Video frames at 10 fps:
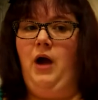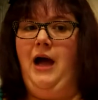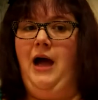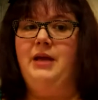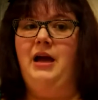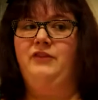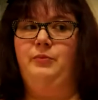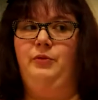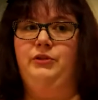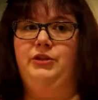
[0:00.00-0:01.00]
I'm
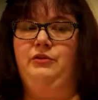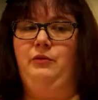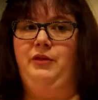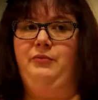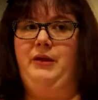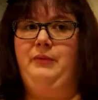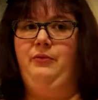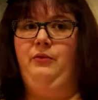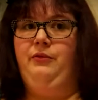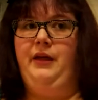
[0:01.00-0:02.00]
comfortable doing with
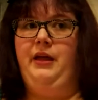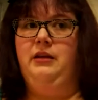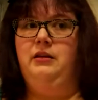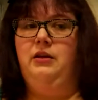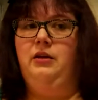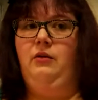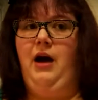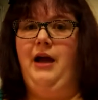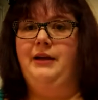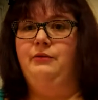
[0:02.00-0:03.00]
people that,
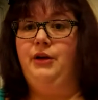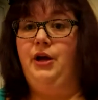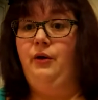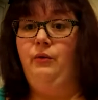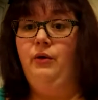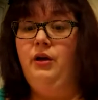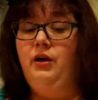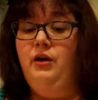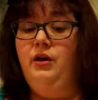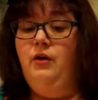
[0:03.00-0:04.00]
I don't know.
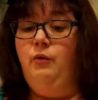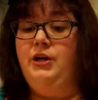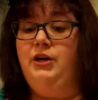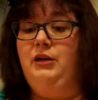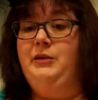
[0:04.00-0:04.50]
what your